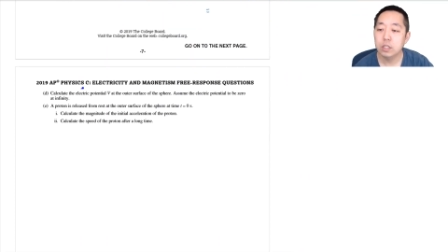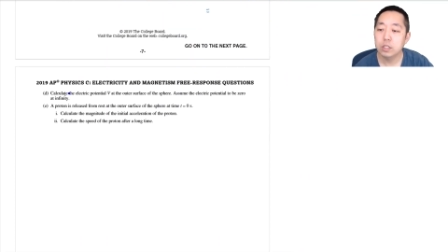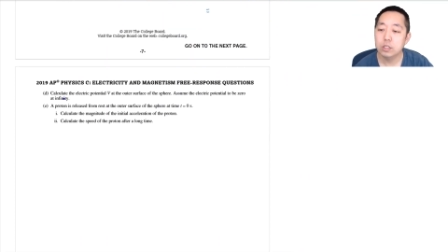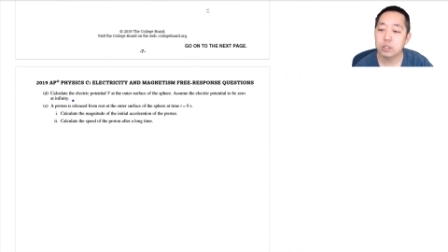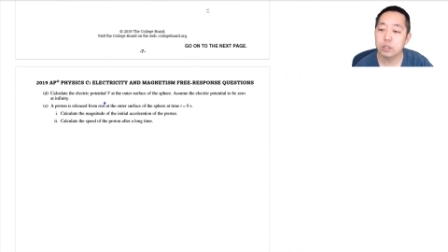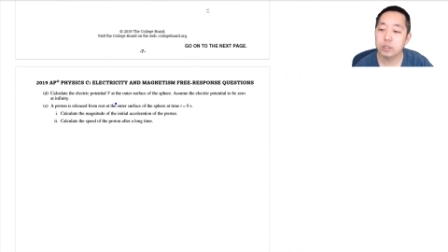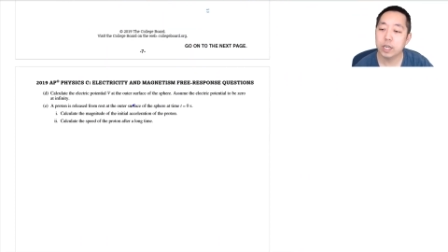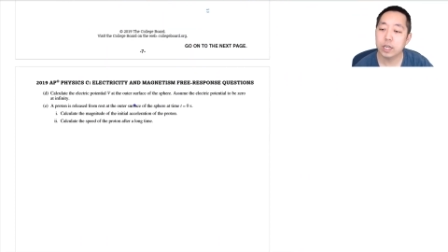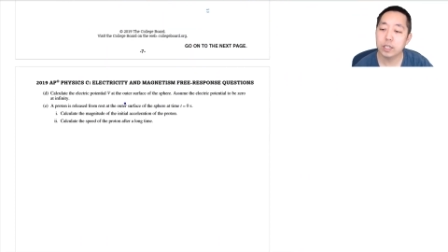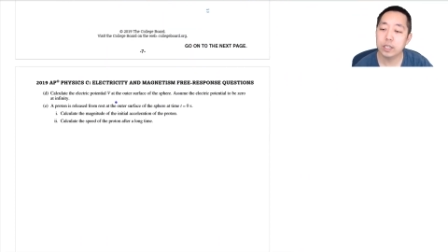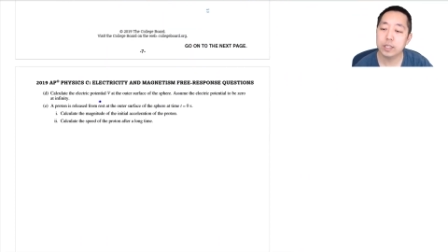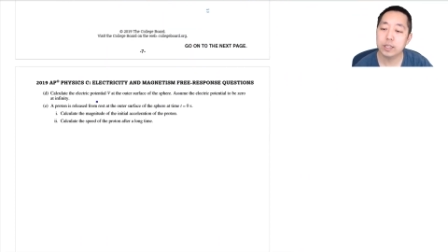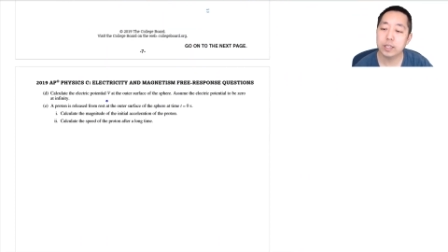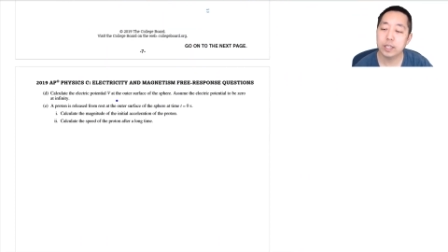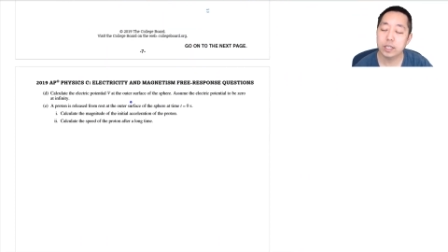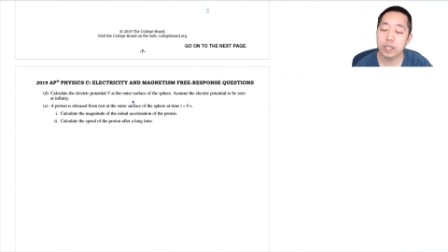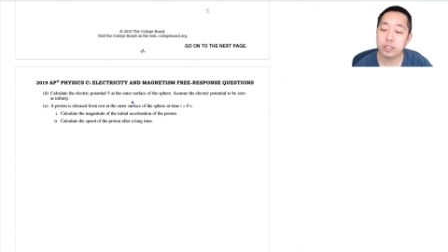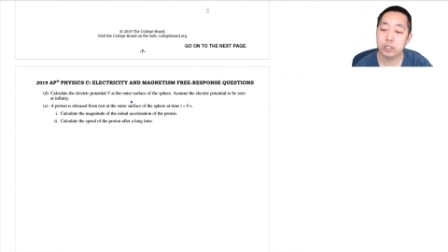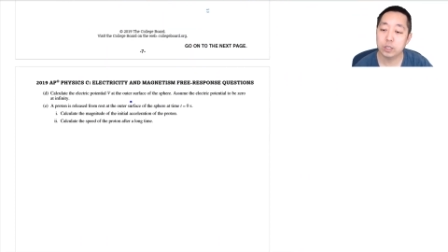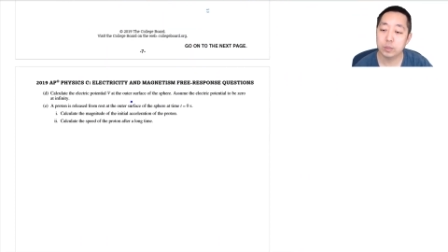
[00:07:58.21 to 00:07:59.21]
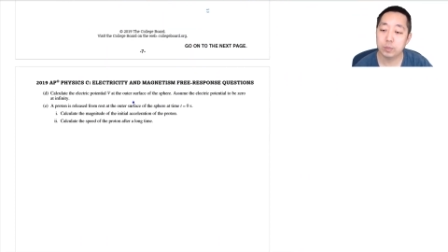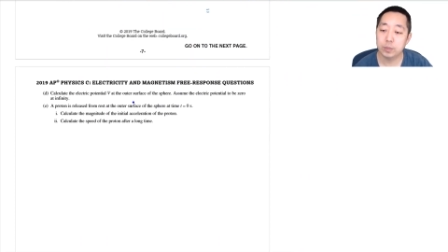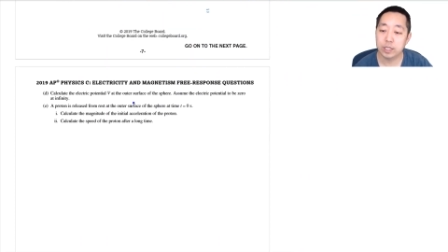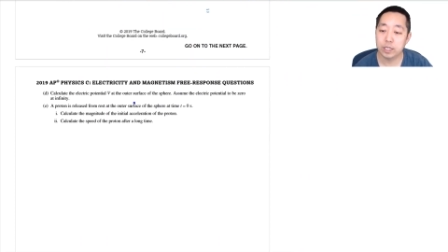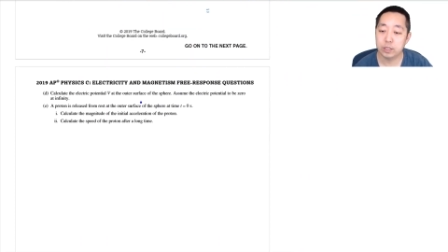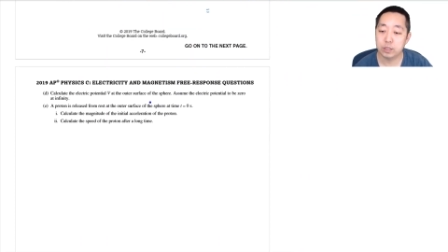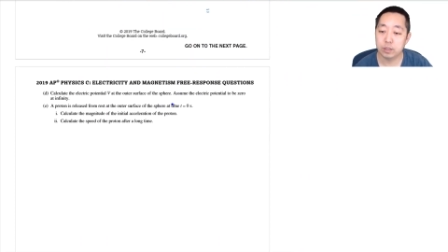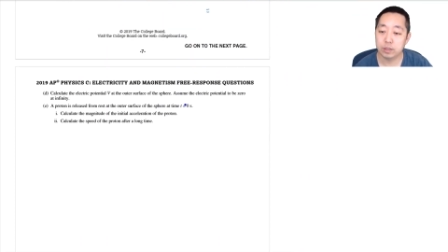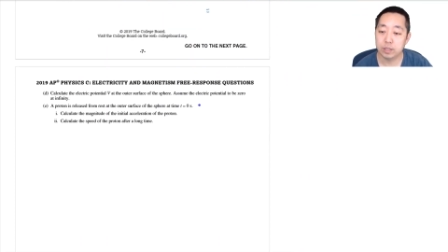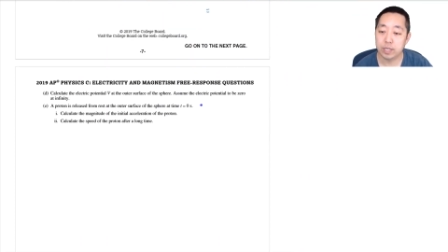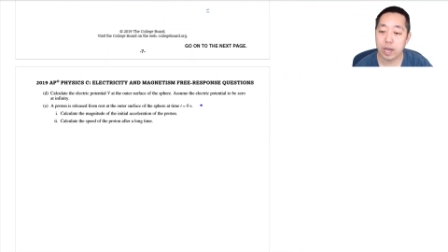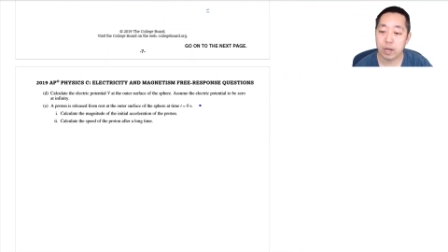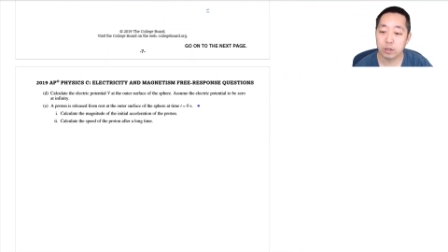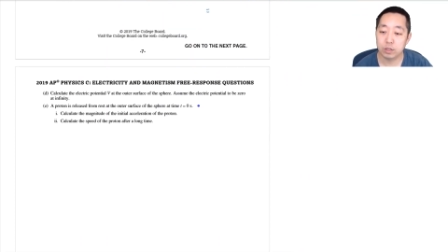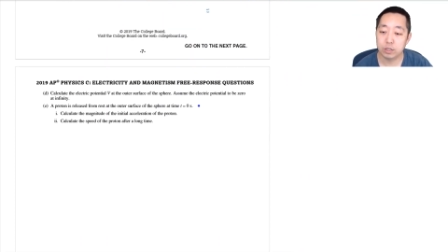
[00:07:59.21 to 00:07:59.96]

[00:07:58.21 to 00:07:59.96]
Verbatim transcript: So calculate the electric potential in the outer